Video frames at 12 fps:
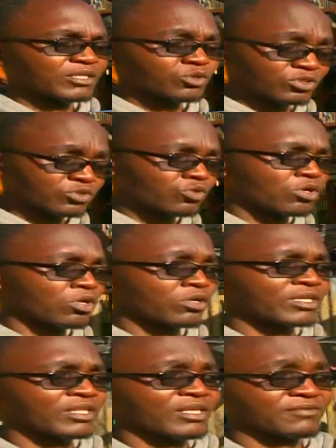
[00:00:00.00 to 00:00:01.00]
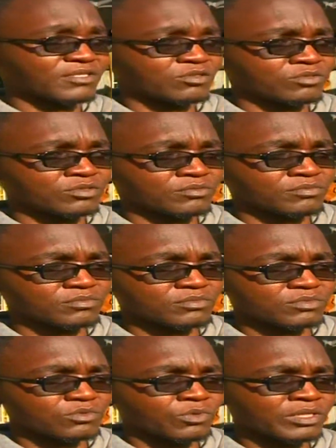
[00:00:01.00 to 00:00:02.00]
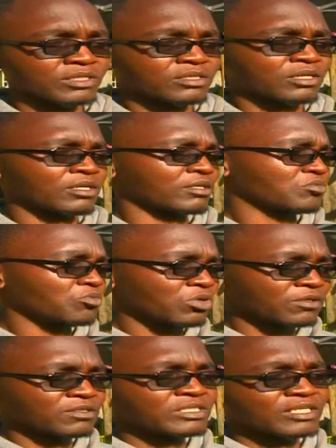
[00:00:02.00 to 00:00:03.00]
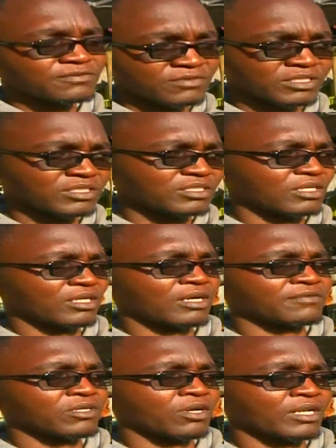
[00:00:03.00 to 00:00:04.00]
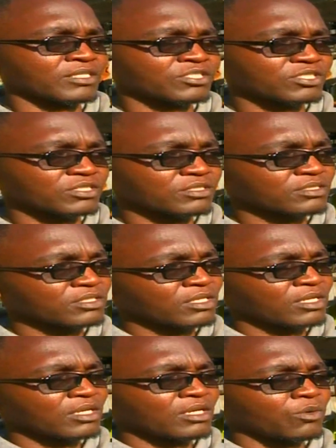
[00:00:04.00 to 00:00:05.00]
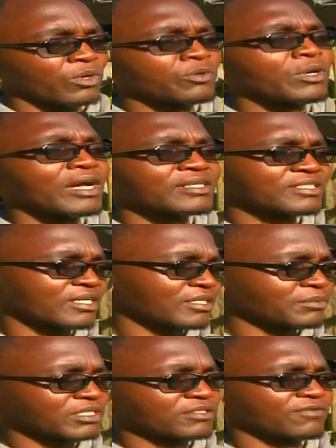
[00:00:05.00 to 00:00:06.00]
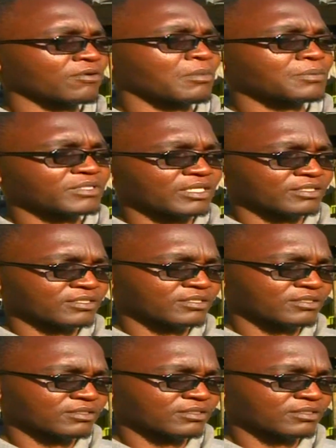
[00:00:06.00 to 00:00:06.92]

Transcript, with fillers: It was 2 o'clock in the afternoon when we had just finished having our lunch, when we heard screams from upstairs.